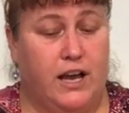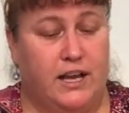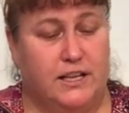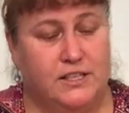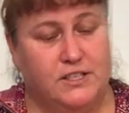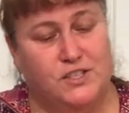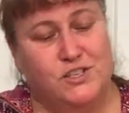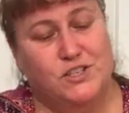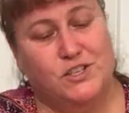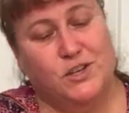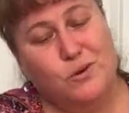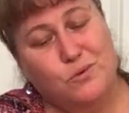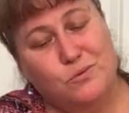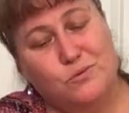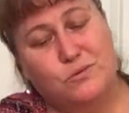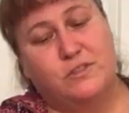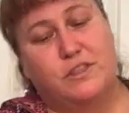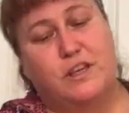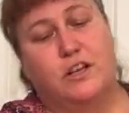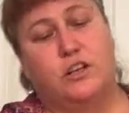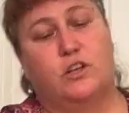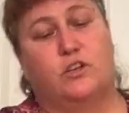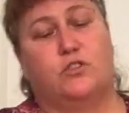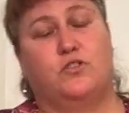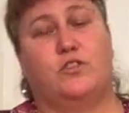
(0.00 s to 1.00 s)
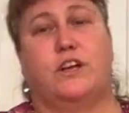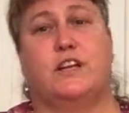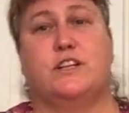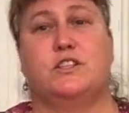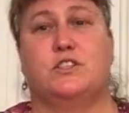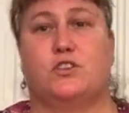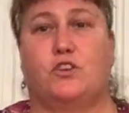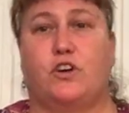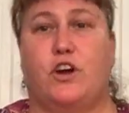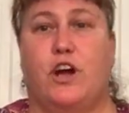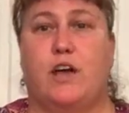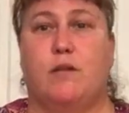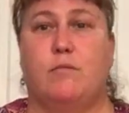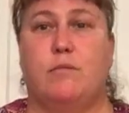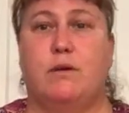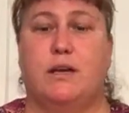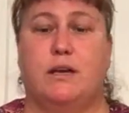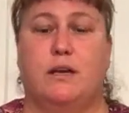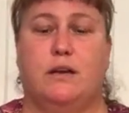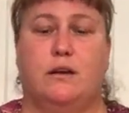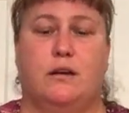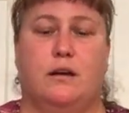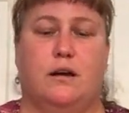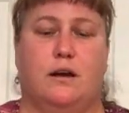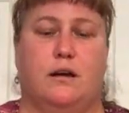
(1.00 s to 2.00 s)
I don't think I'll transcribe
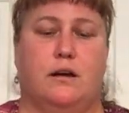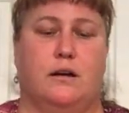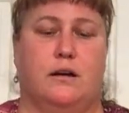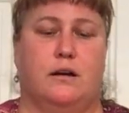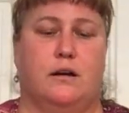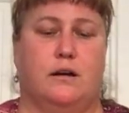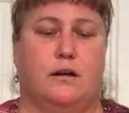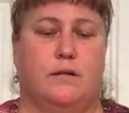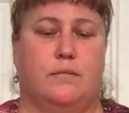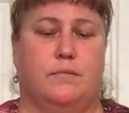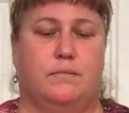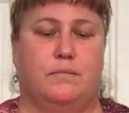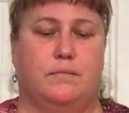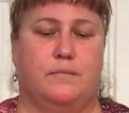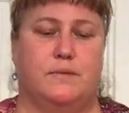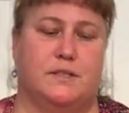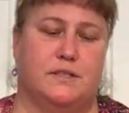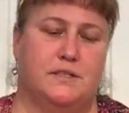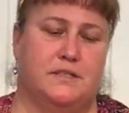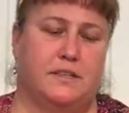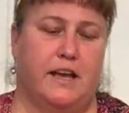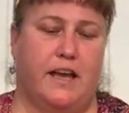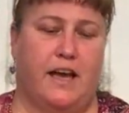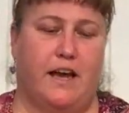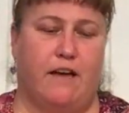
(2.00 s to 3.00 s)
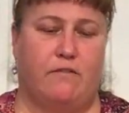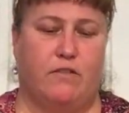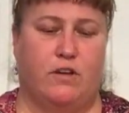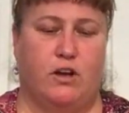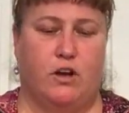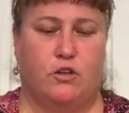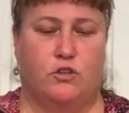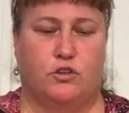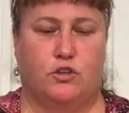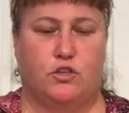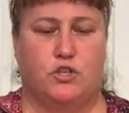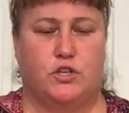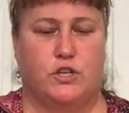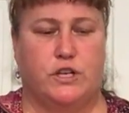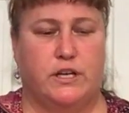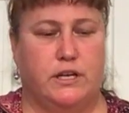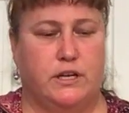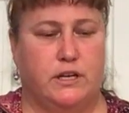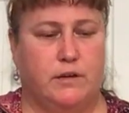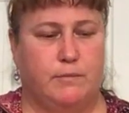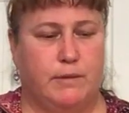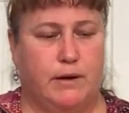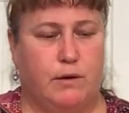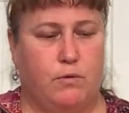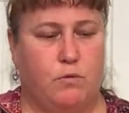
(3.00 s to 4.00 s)
it uh, since I have the other sheet
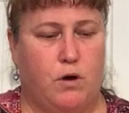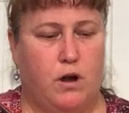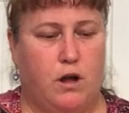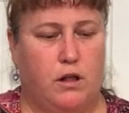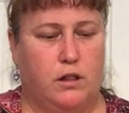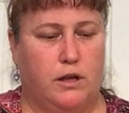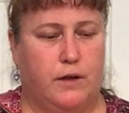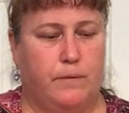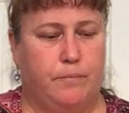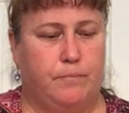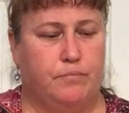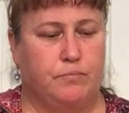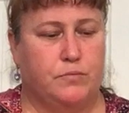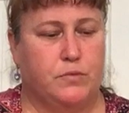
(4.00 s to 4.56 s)
in my wallet.